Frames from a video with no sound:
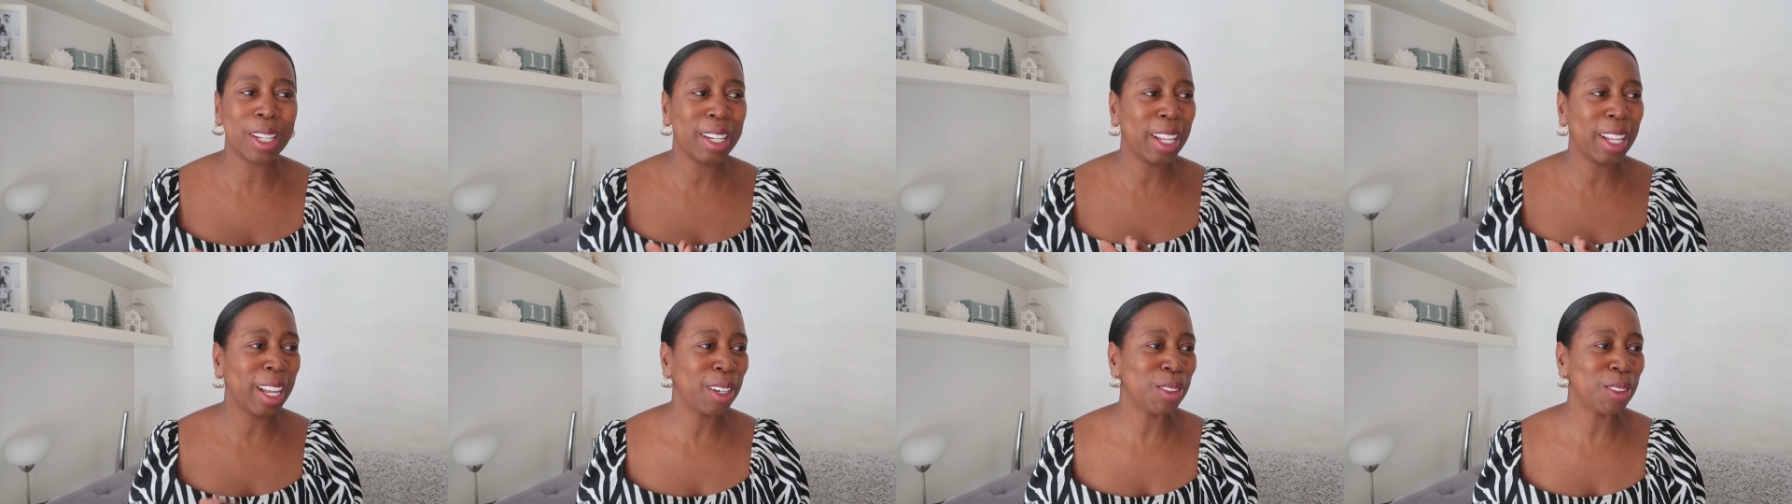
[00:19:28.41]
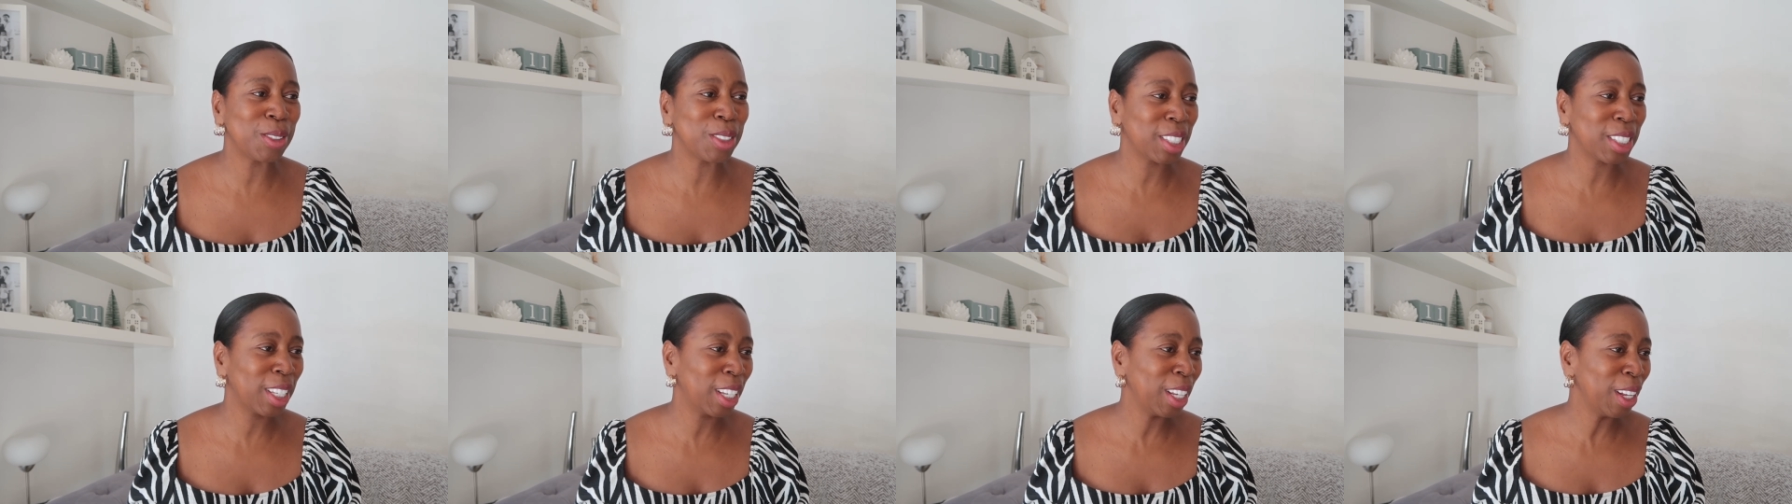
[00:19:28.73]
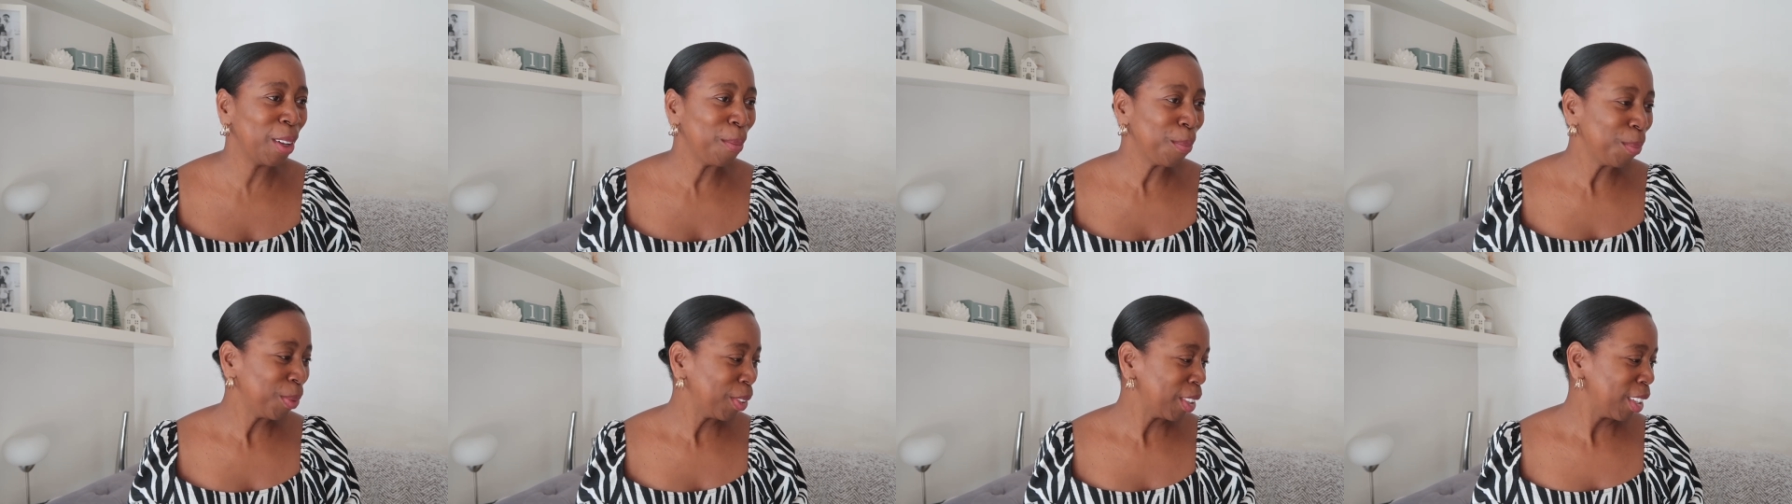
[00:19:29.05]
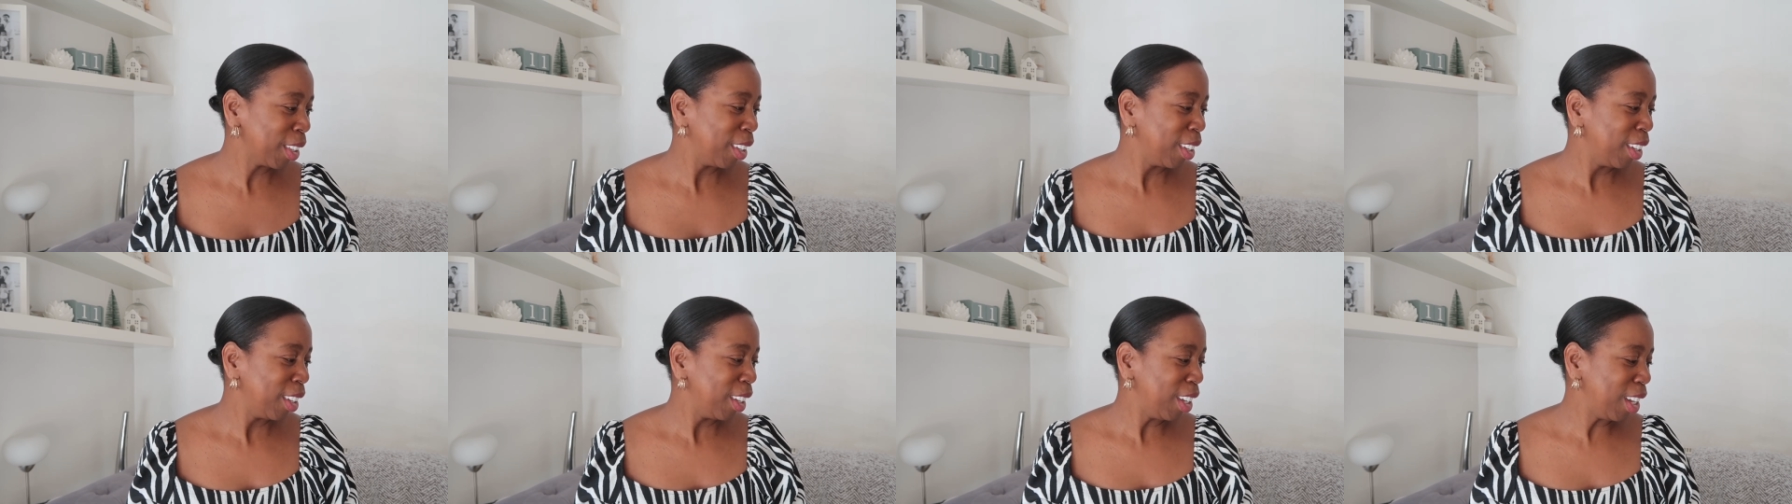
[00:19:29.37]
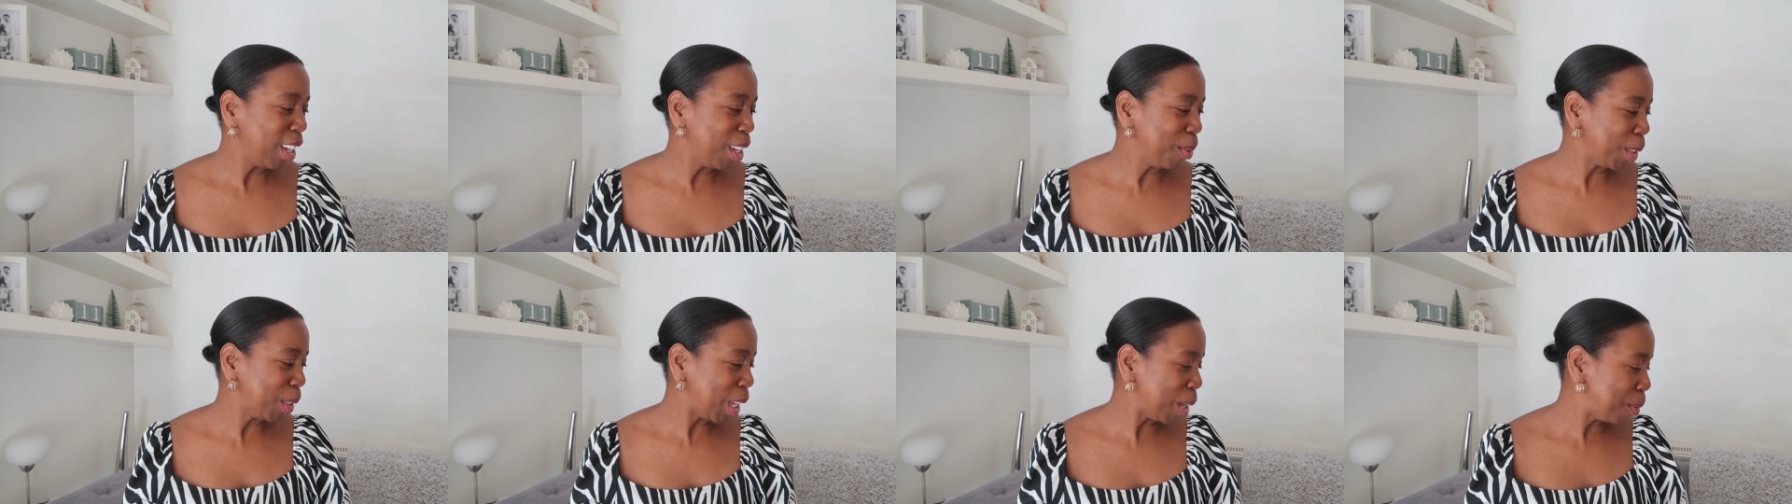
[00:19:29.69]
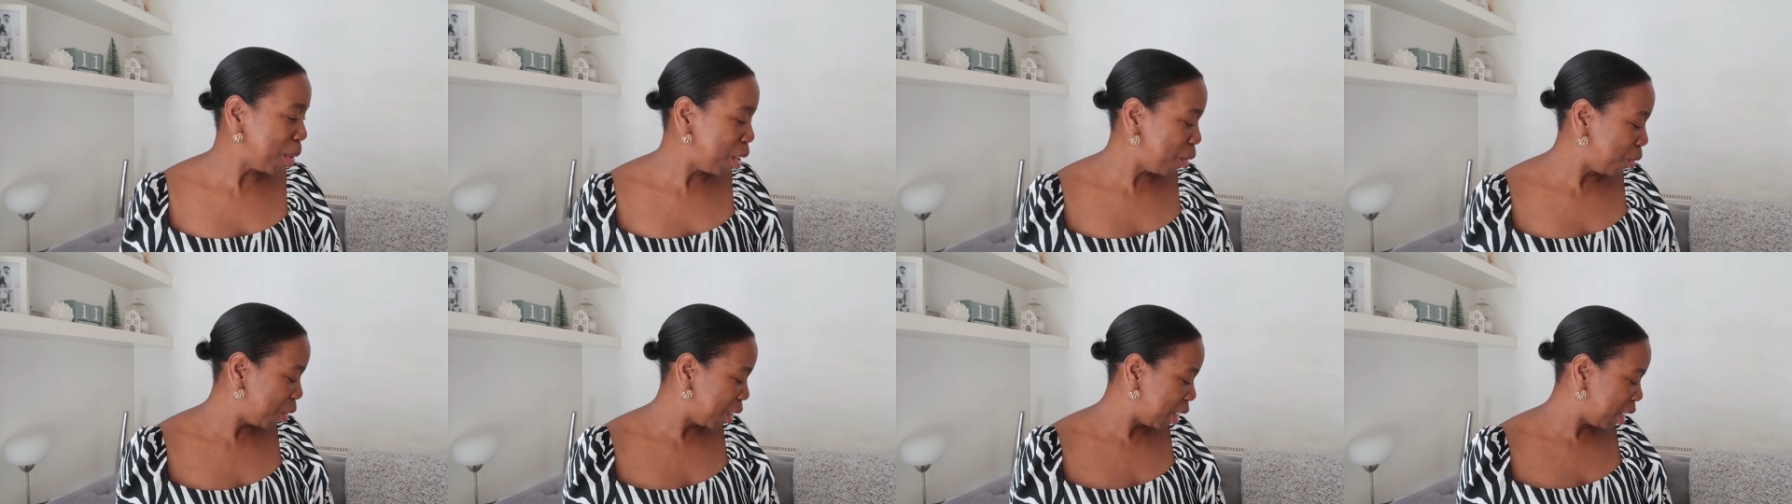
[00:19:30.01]
in Aldi. Um,
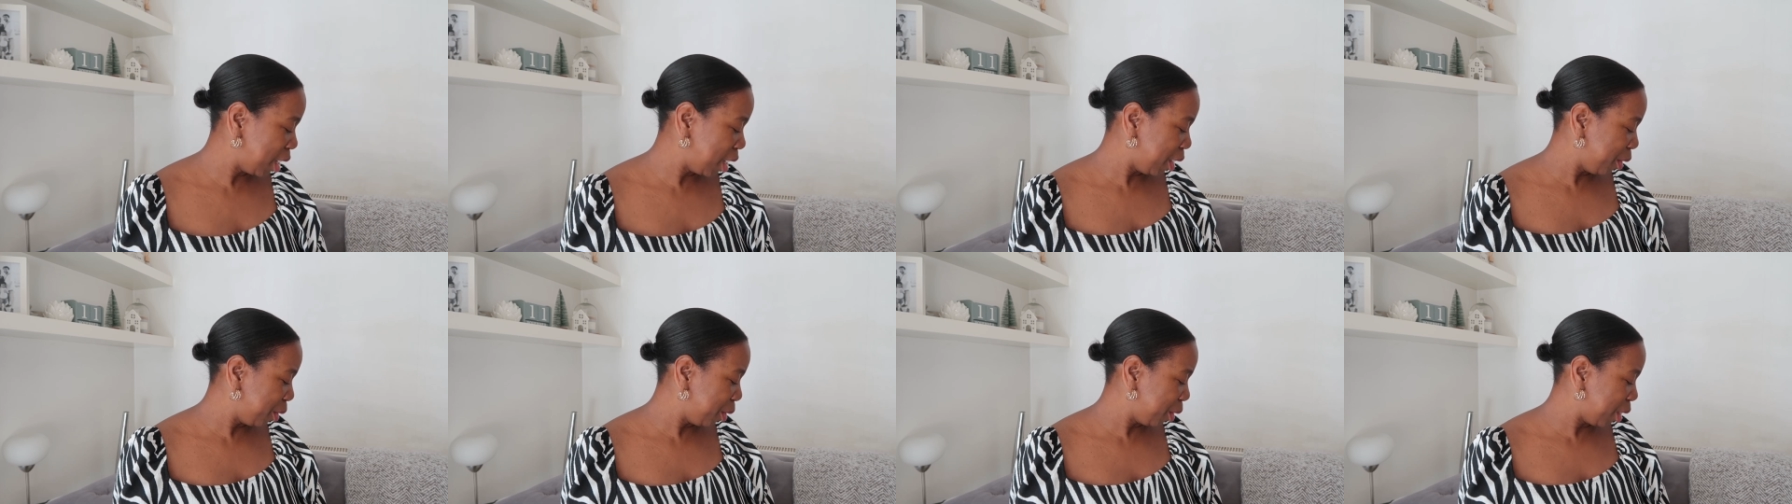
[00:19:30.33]
come over then,